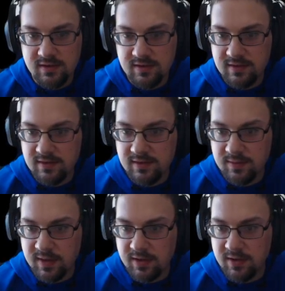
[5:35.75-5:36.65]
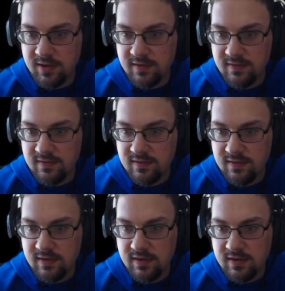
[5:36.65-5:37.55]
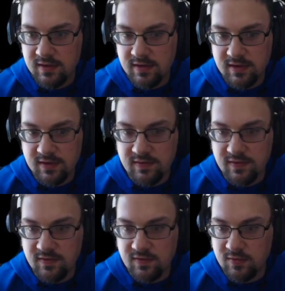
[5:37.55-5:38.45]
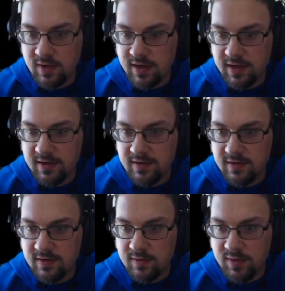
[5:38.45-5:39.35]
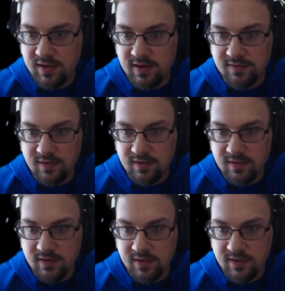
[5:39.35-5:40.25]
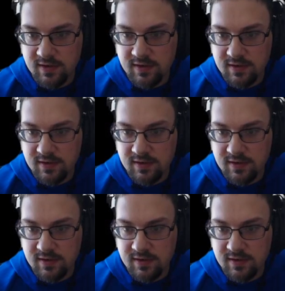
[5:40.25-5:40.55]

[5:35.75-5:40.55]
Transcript: oh my goodness, it's just trying to be difficult here.